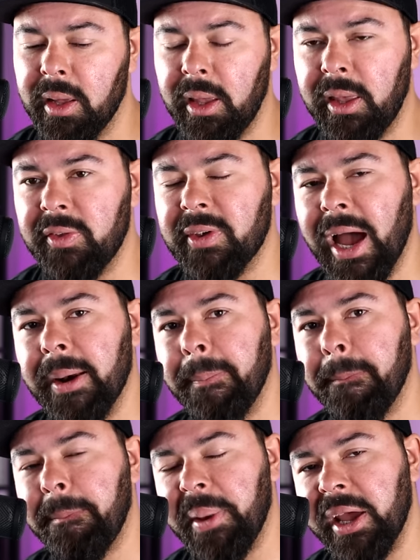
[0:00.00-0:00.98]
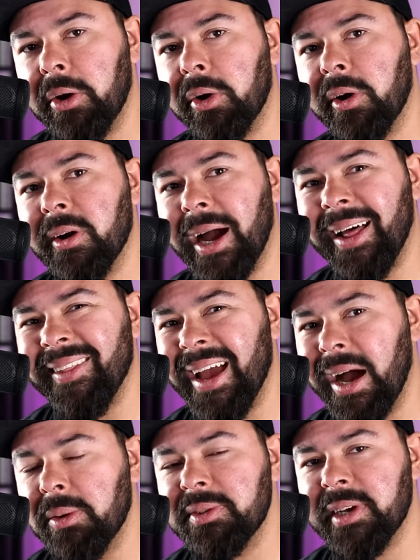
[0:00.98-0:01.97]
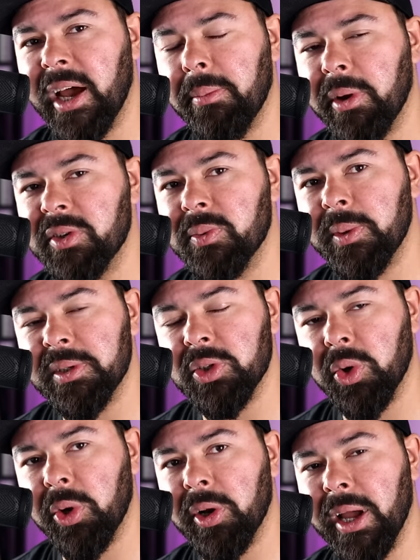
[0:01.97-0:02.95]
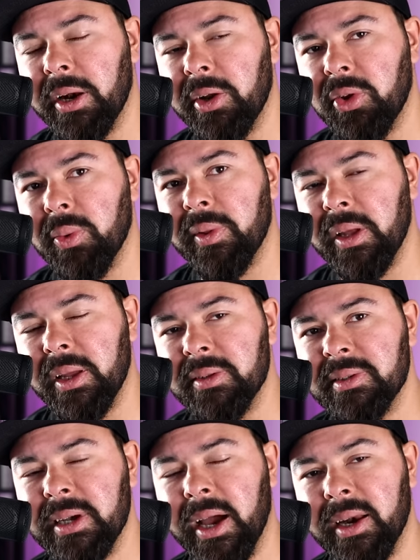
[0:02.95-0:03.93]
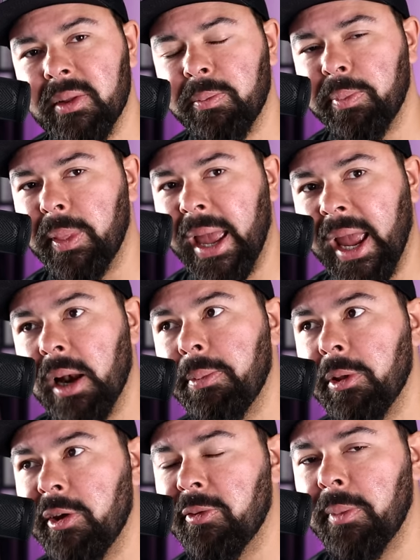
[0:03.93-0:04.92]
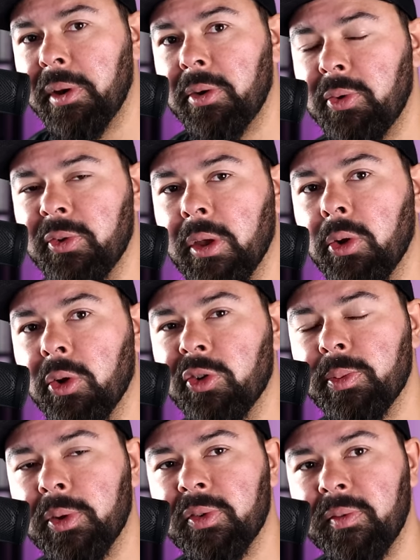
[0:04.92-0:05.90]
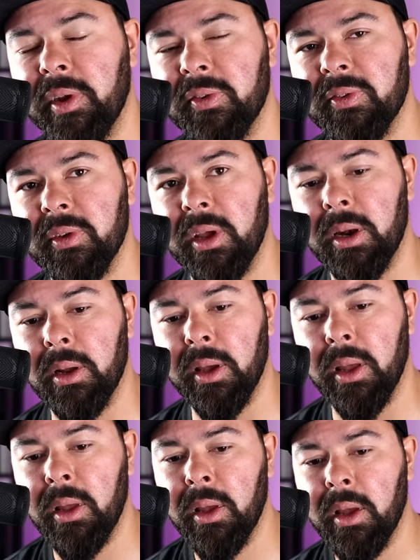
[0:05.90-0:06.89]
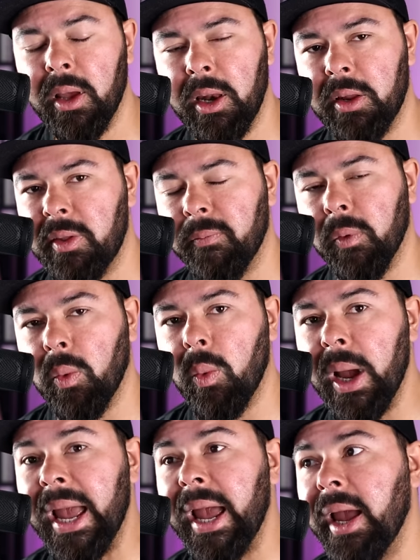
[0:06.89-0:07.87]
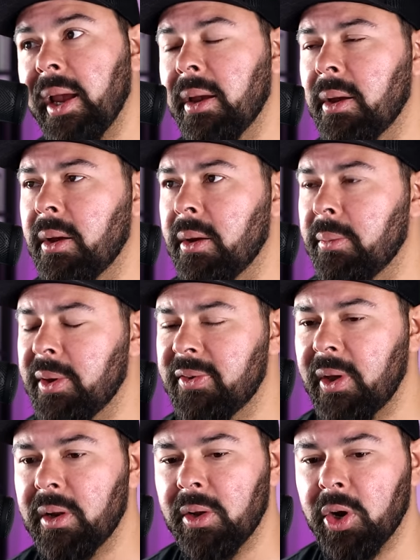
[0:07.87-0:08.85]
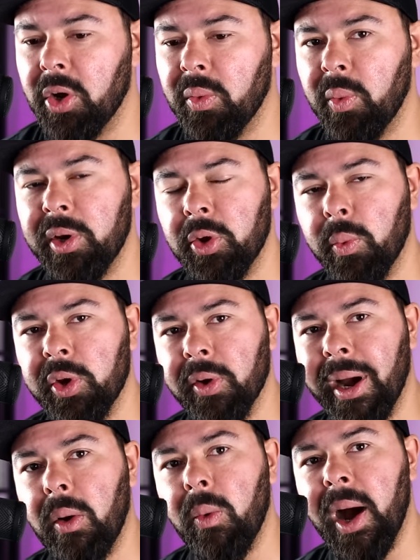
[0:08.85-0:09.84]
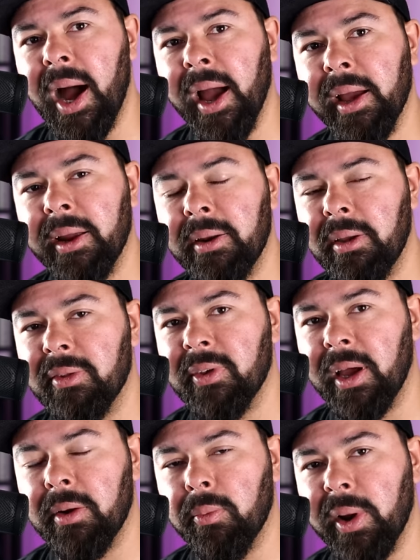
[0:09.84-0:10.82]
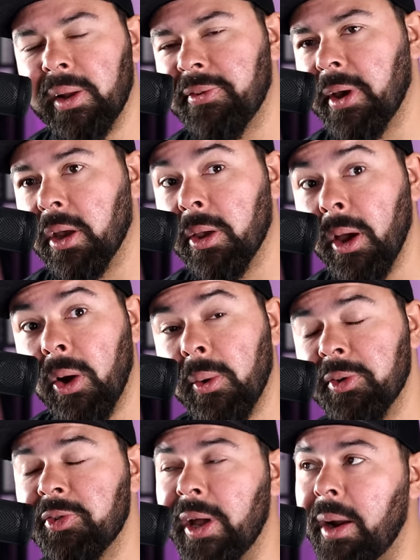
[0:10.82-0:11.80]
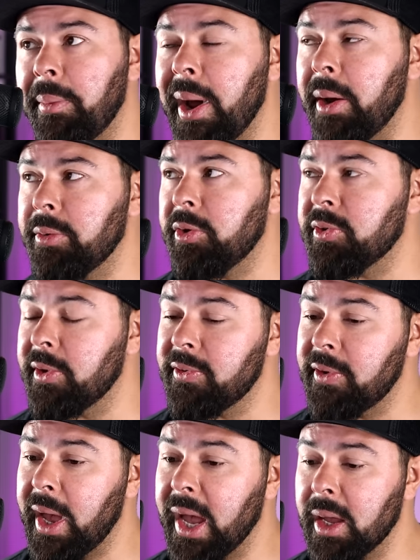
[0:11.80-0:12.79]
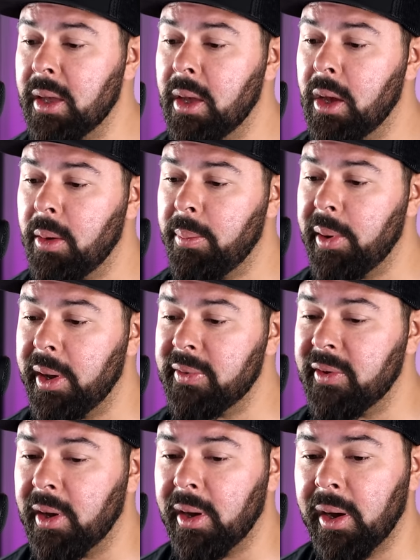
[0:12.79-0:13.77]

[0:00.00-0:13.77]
he's gotten better on the outside because of what he's learning how to do on the inside. Hand placement, using your explosiveness in a different way. He said, you know, when you're out wide, it's kind of ready, set, go, as Don Brown used to say. But